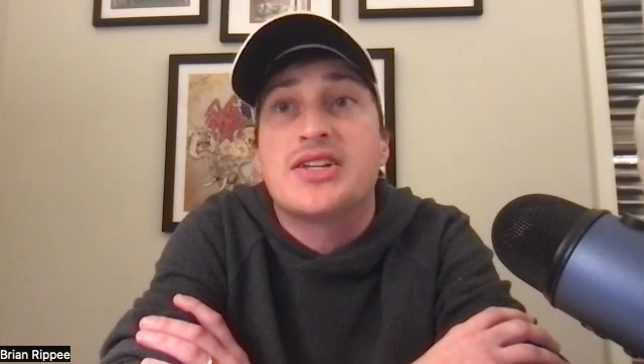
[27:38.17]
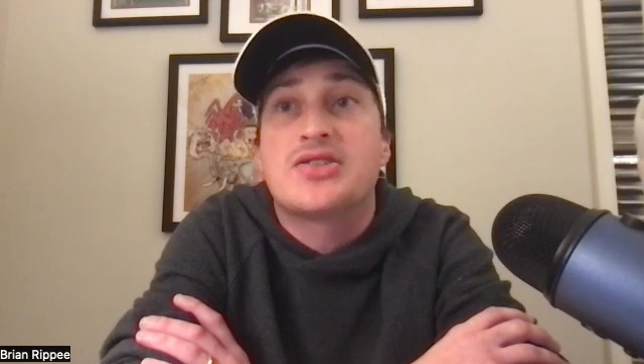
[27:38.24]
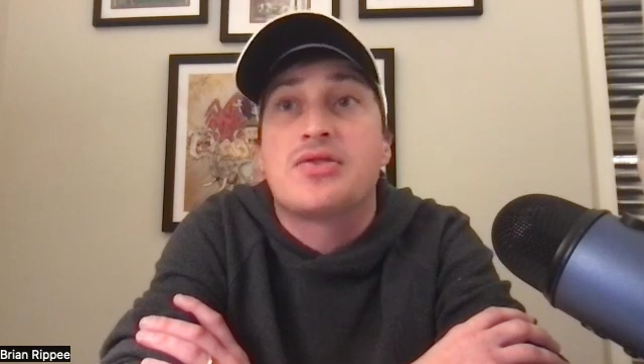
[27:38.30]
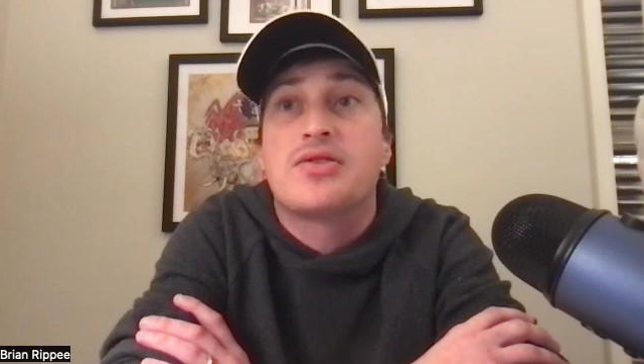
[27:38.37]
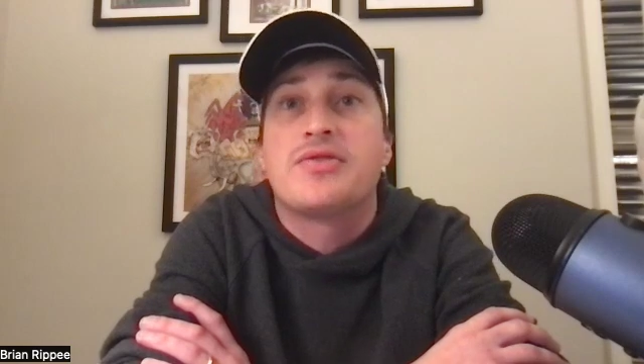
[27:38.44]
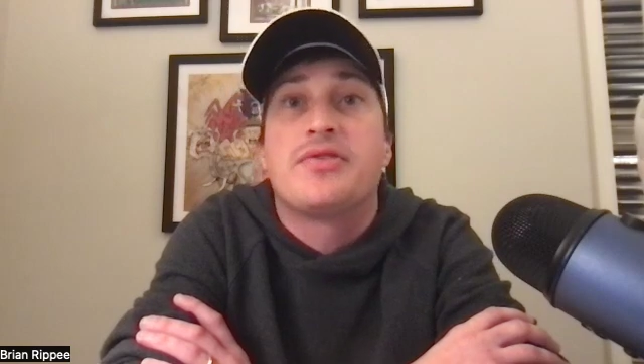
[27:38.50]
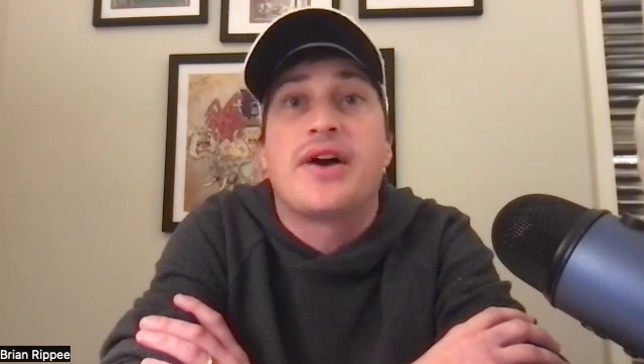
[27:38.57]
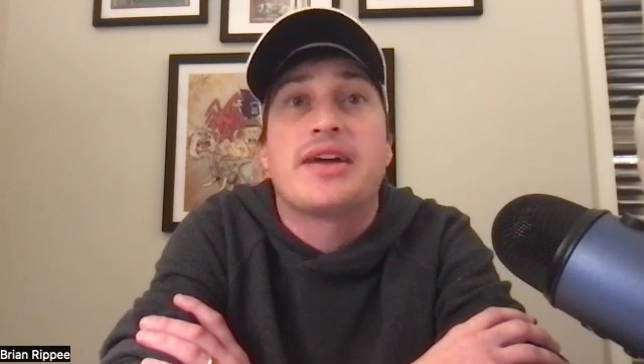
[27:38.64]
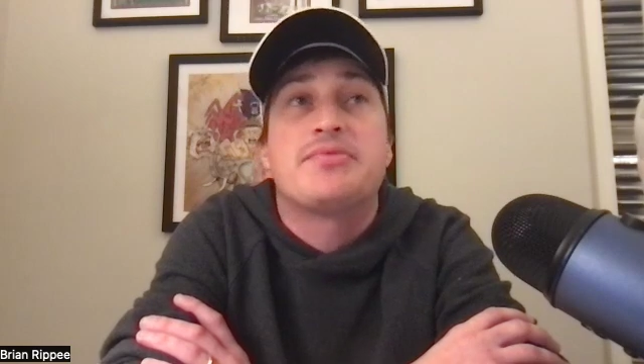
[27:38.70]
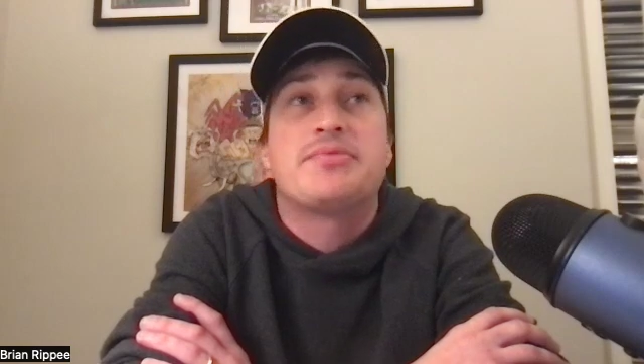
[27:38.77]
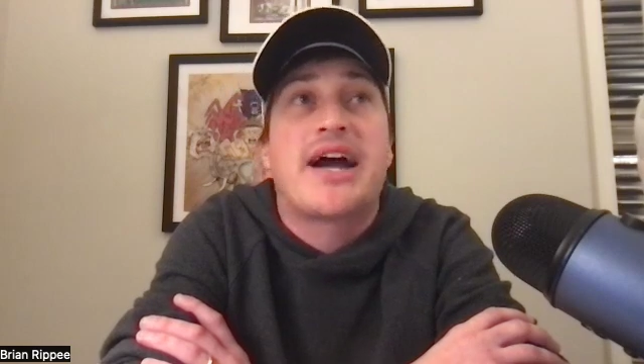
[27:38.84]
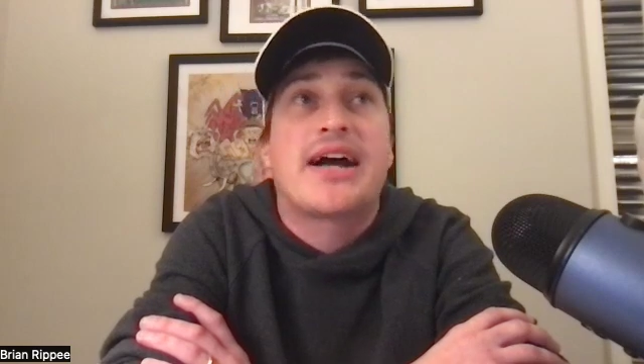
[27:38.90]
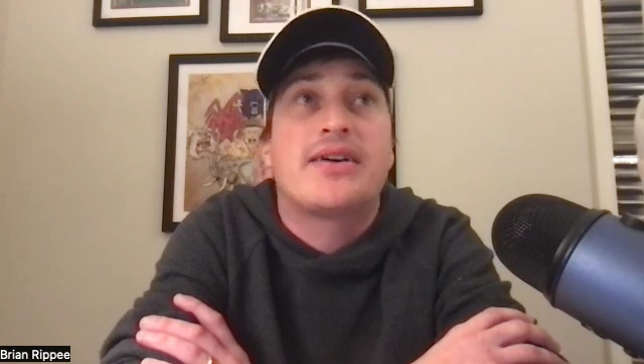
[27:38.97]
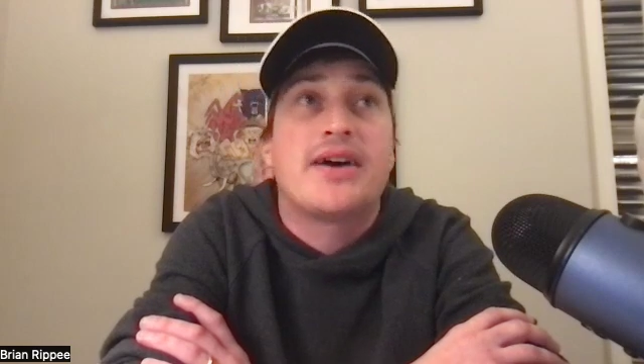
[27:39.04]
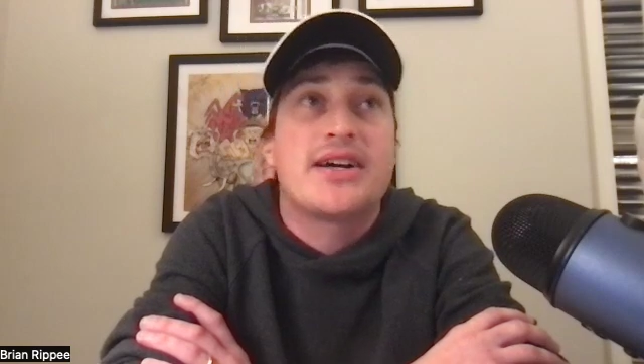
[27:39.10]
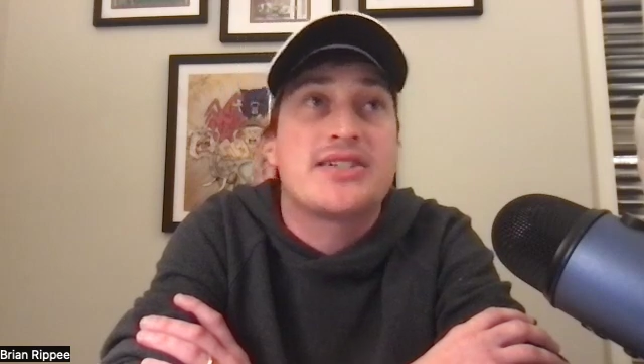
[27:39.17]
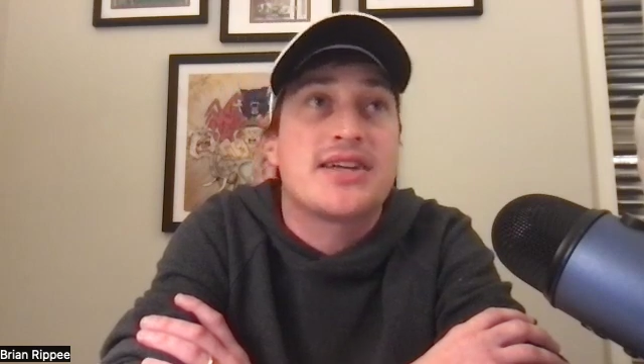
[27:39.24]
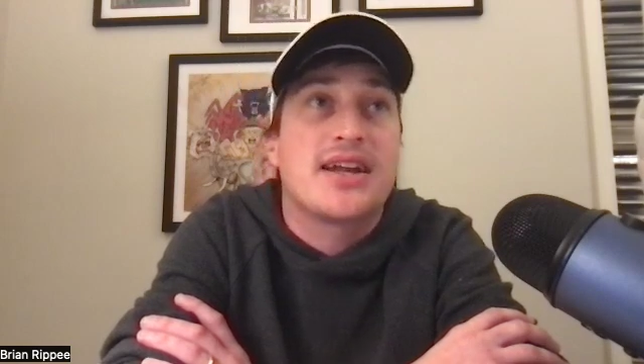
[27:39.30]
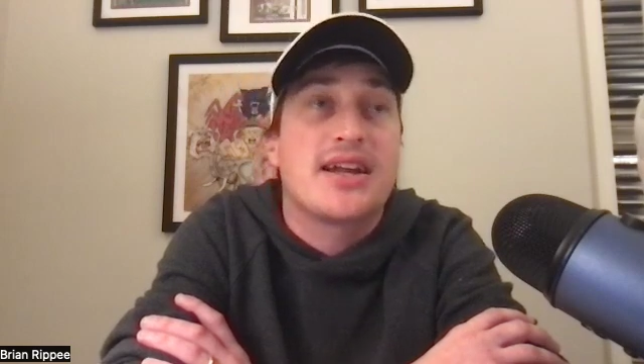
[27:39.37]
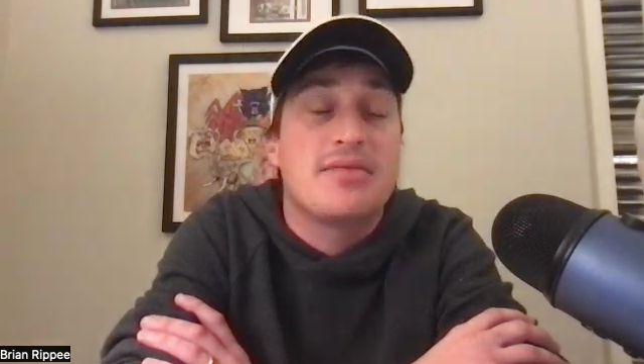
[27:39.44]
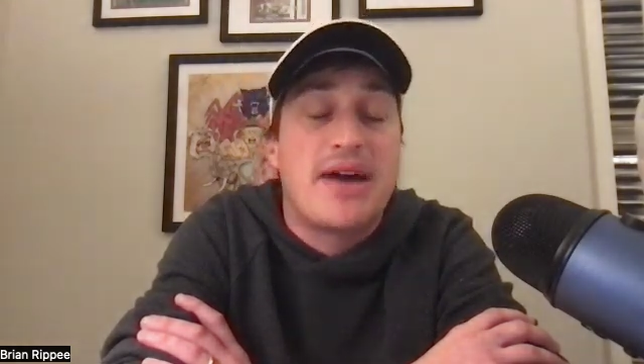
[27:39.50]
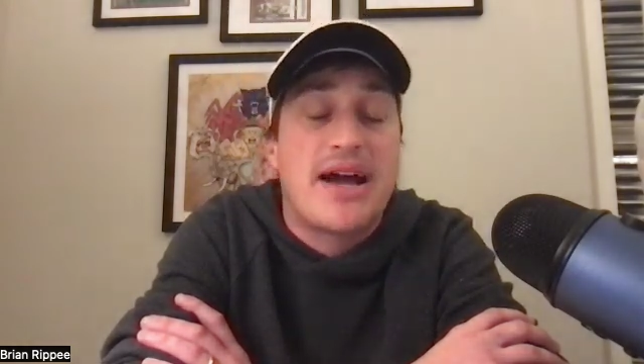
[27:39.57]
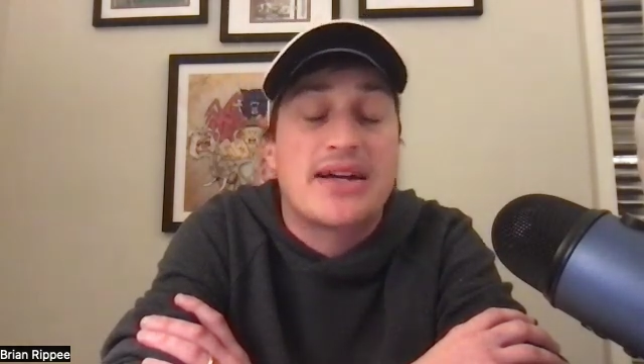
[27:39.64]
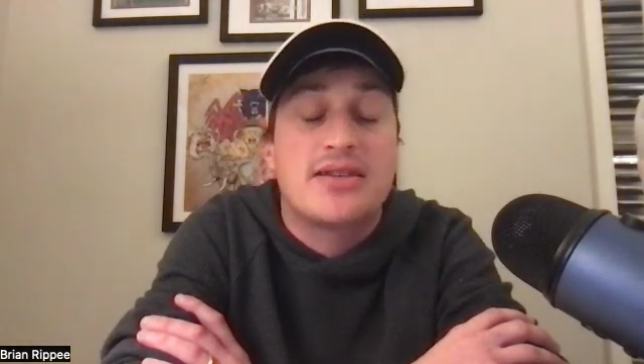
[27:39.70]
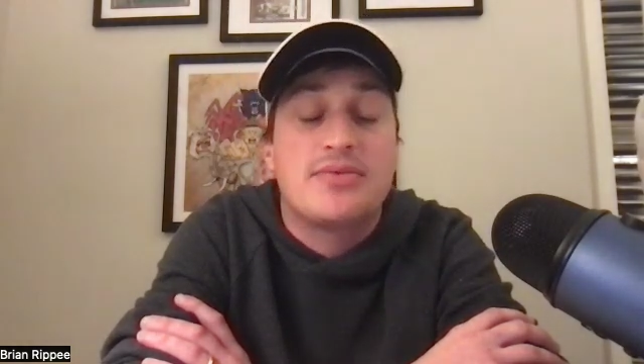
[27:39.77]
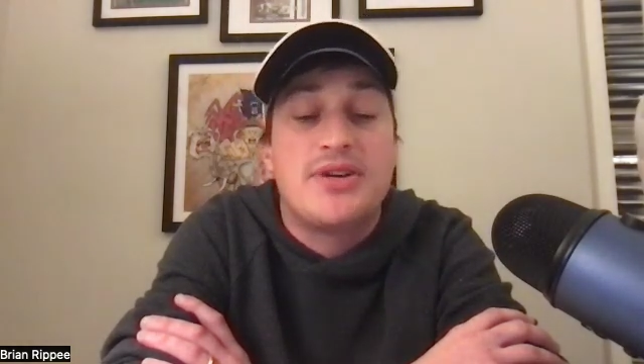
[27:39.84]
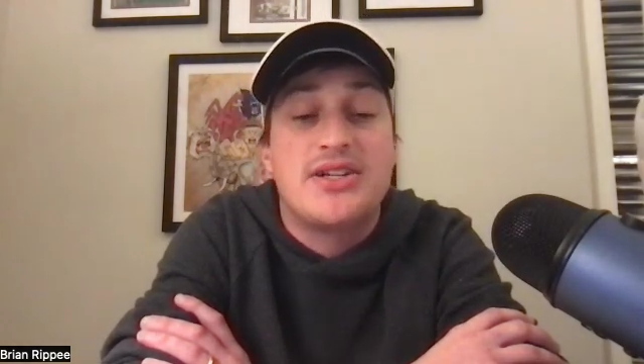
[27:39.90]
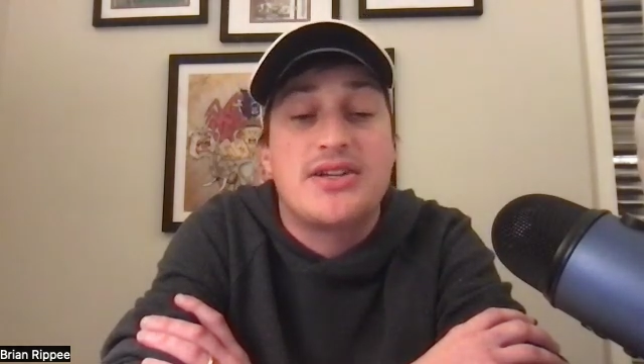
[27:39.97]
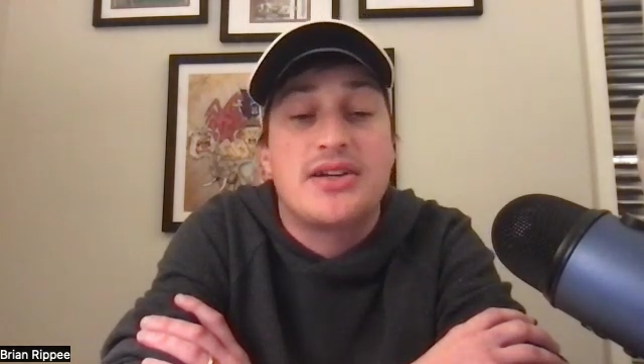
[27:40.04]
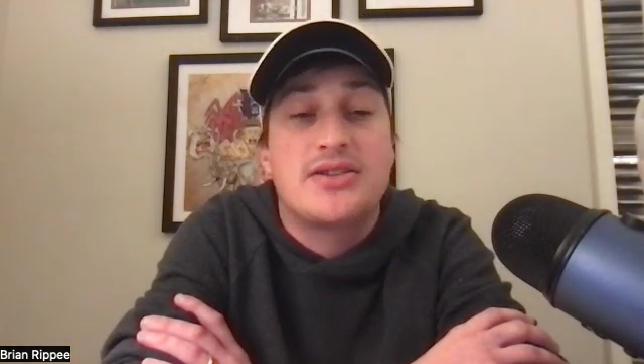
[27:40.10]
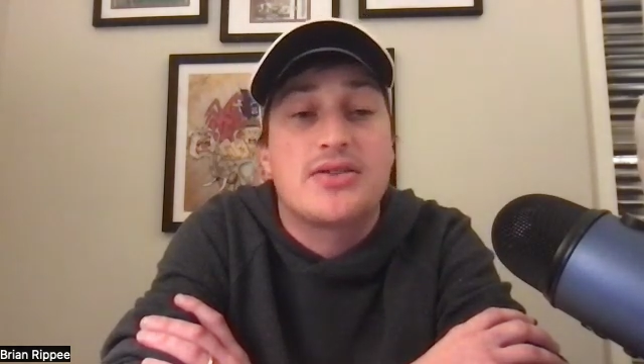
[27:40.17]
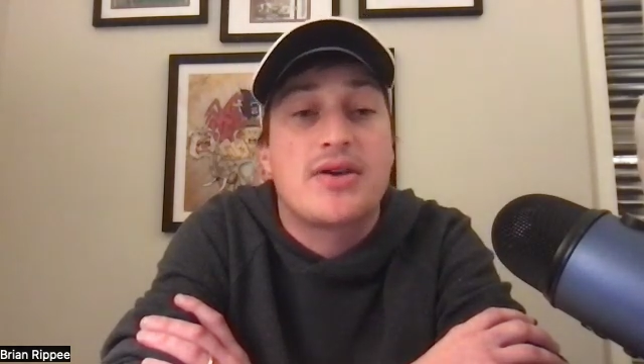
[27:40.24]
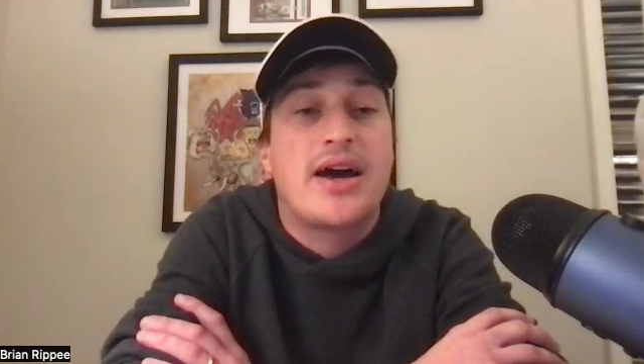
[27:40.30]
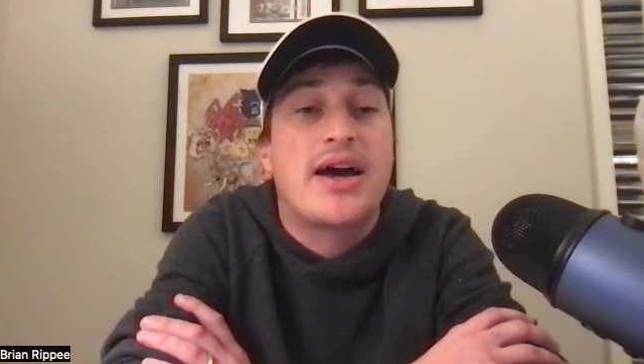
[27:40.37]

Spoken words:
sort of like backlash to getting back to the PGA Tour?